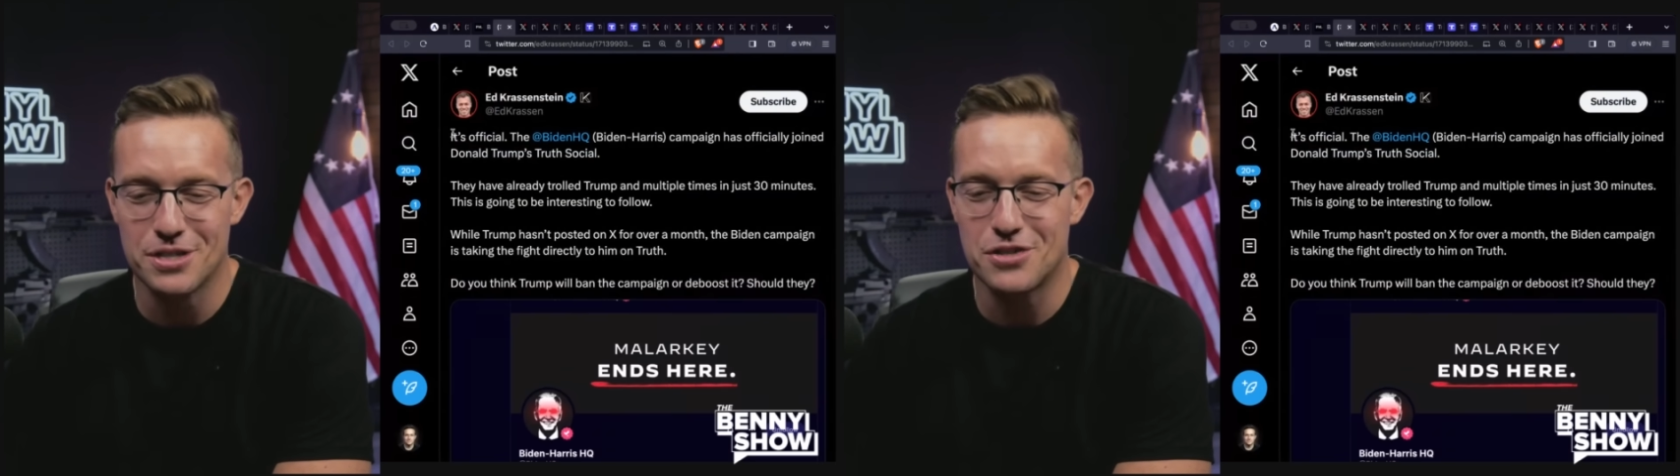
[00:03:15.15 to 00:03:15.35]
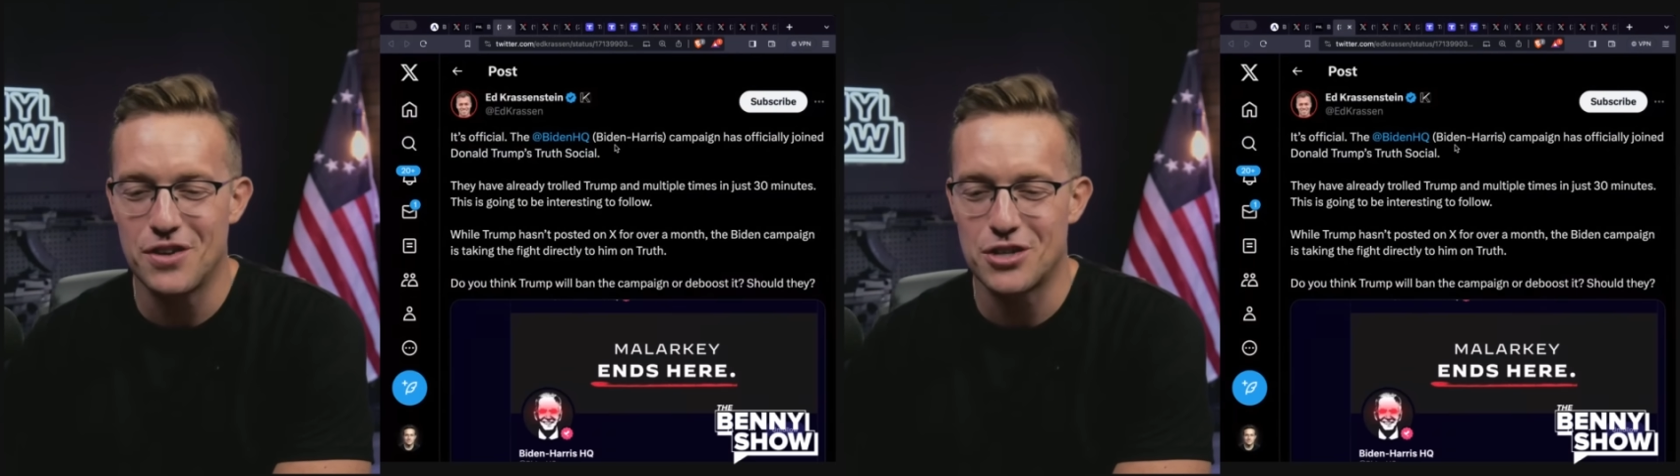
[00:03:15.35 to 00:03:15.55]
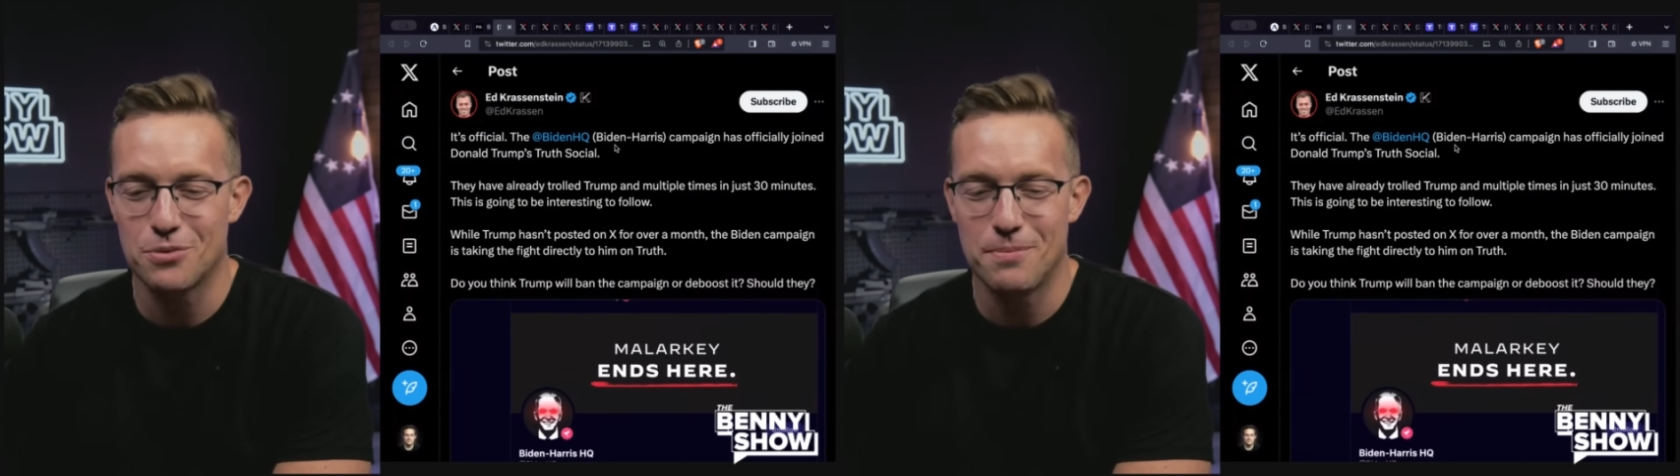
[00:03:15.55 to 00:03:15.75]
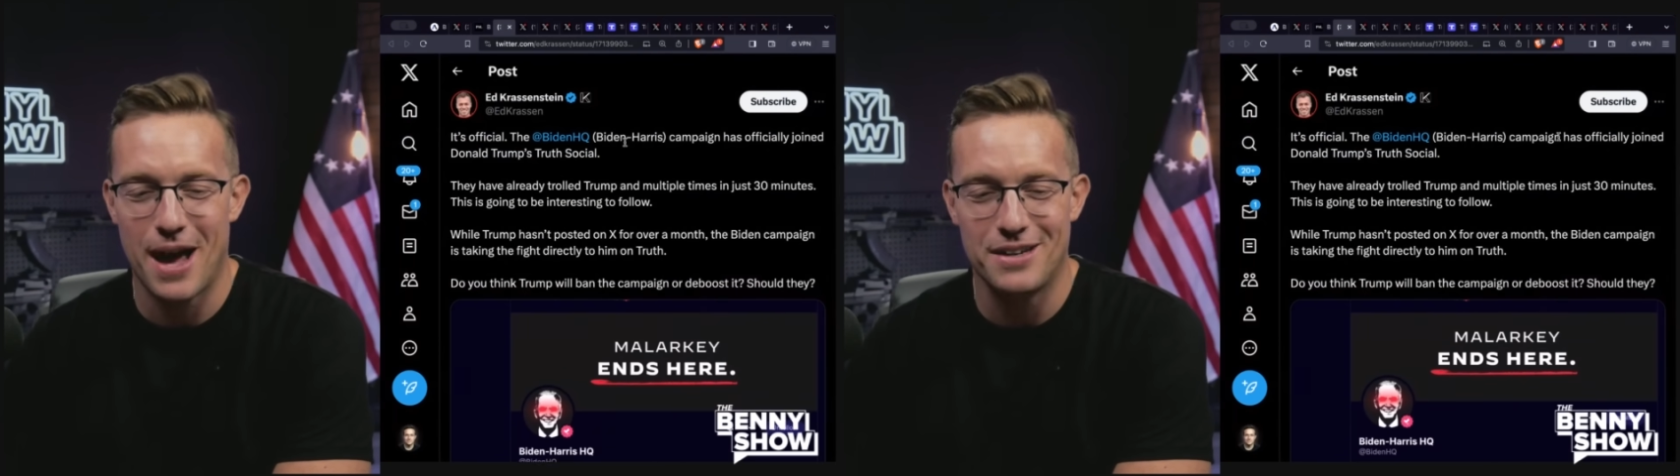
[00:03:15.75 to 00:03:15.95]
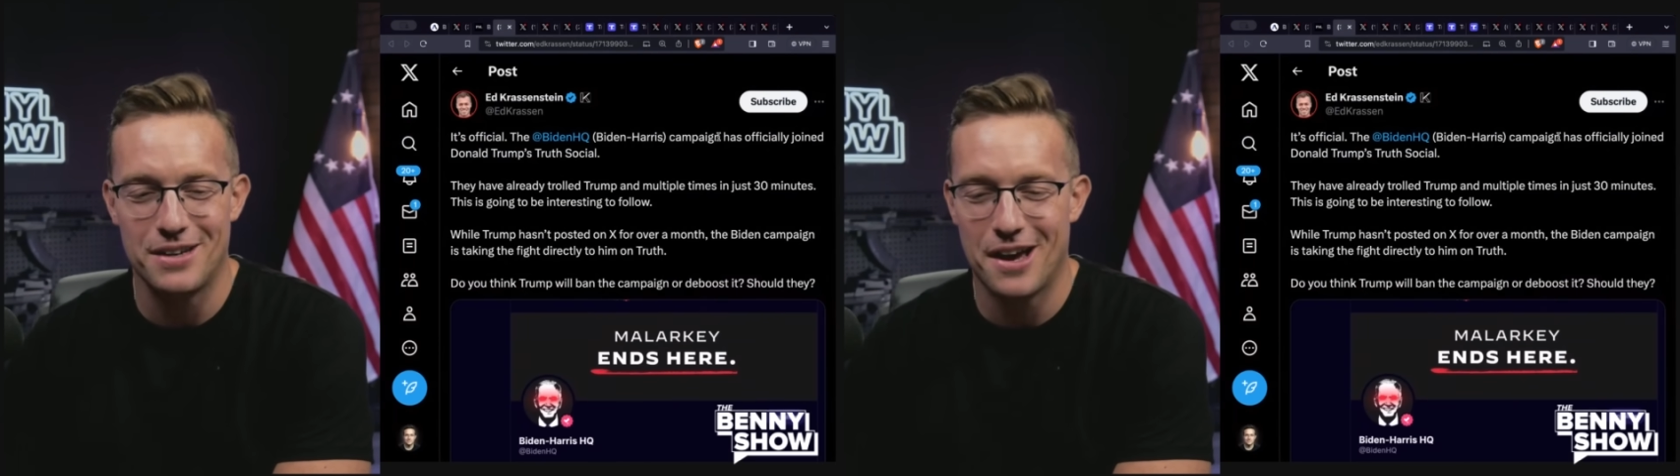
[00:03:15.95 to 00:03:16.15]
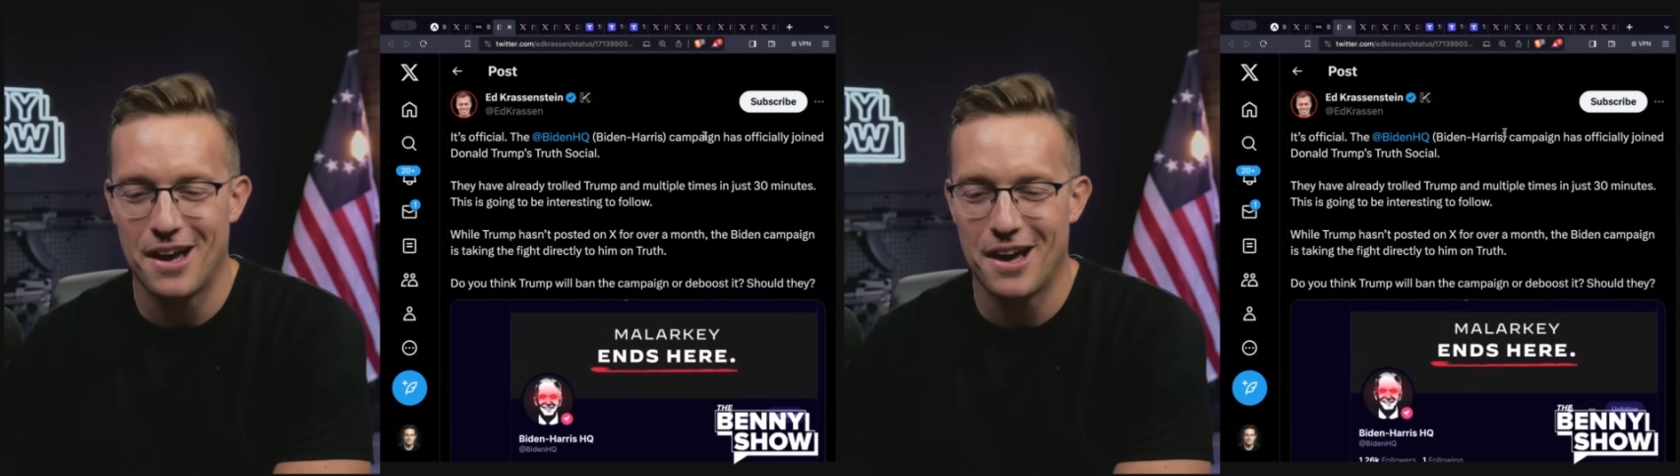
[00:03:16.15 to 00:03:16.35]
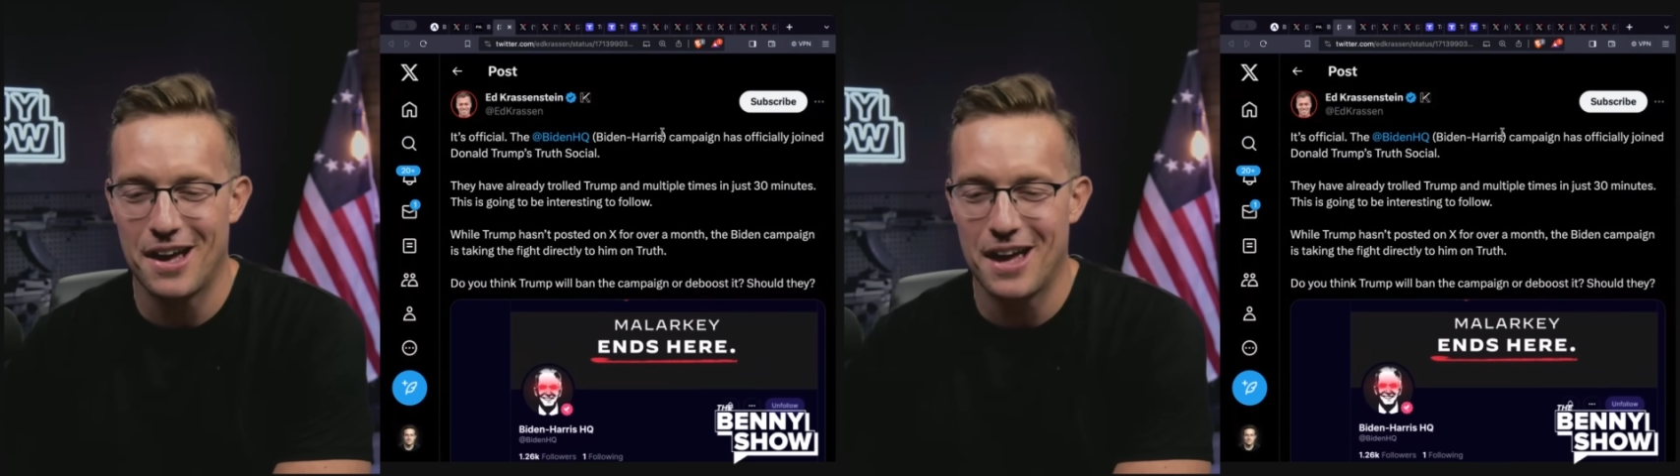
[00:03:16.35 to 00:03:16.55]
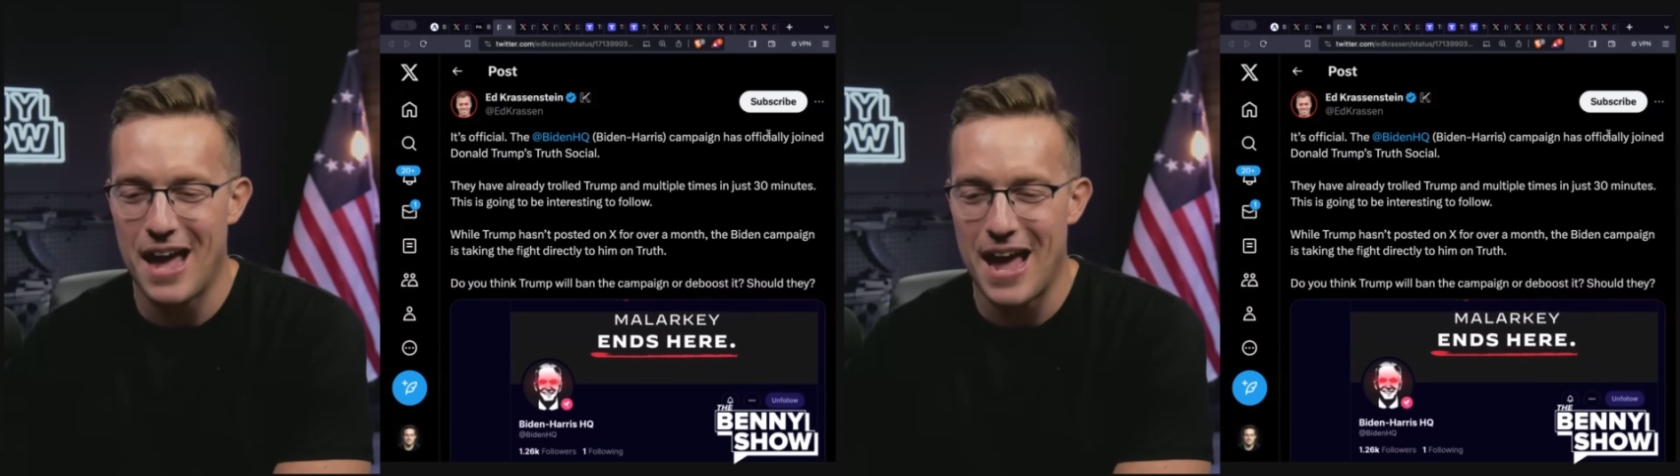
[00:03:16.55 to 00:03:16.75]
It's official Biden uh